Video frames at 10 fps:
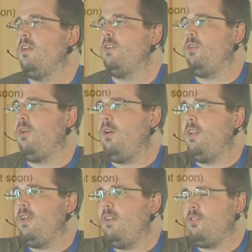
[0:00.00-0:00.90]
during
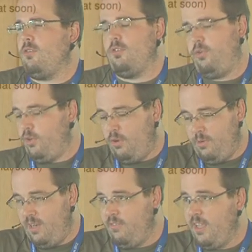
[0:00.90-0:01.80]
holidays or during
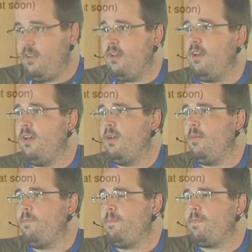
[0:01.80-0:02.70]
normal living,
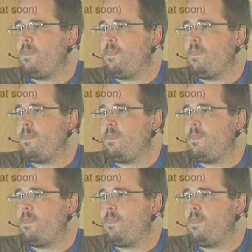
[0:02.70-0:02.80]
um,